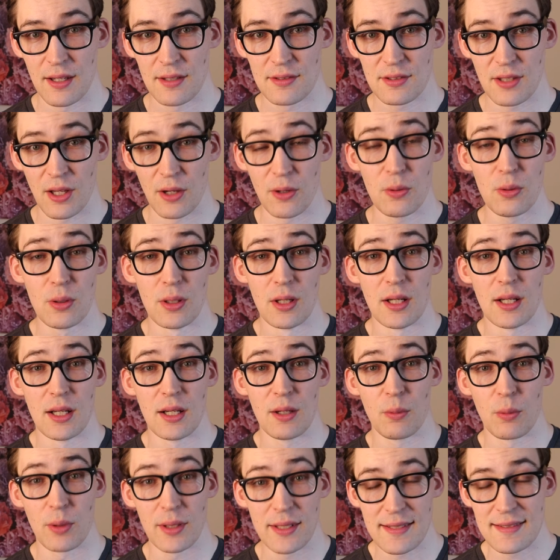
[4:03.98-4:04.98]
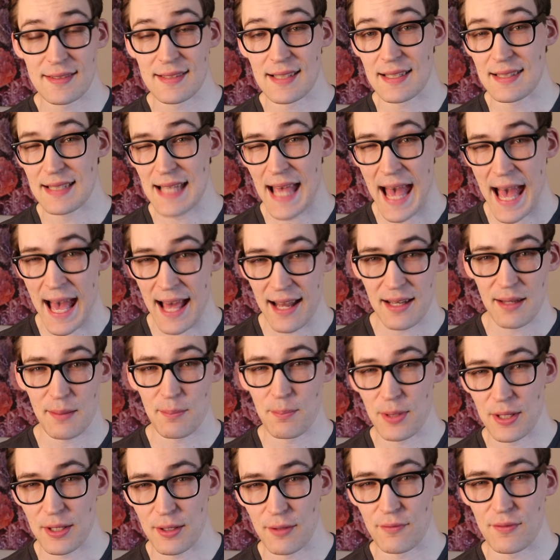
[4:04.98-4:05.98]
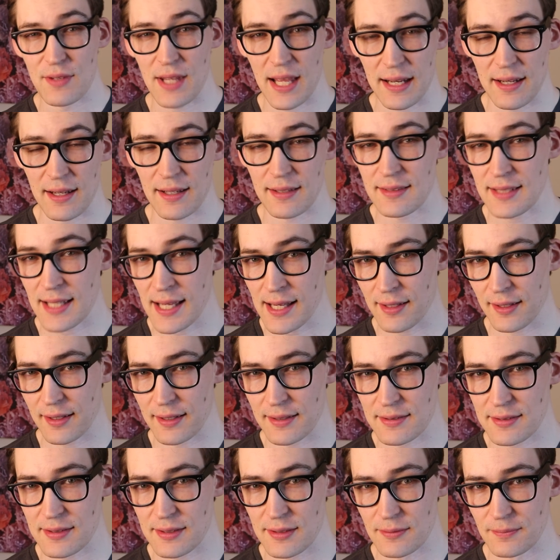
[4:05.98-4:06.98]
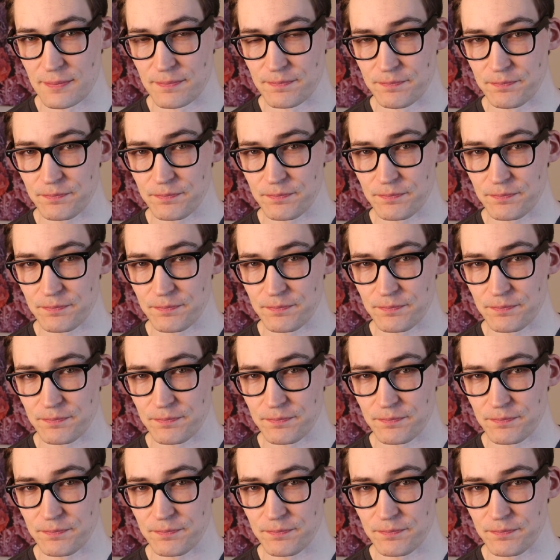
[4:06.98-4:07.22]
So, what does this added bit of data tell us?